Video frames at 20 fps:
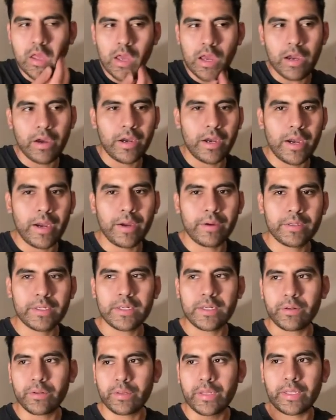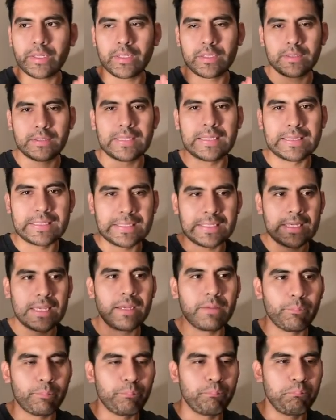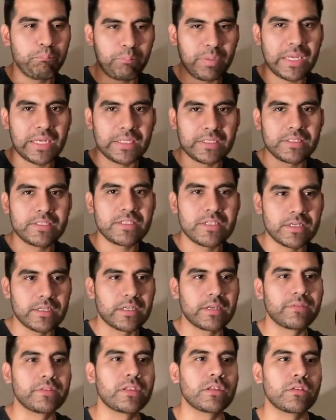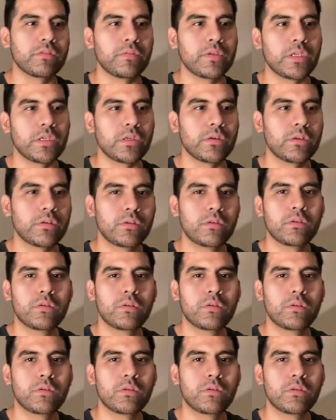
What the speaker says: I'm gonna like delete a big chunk of this video.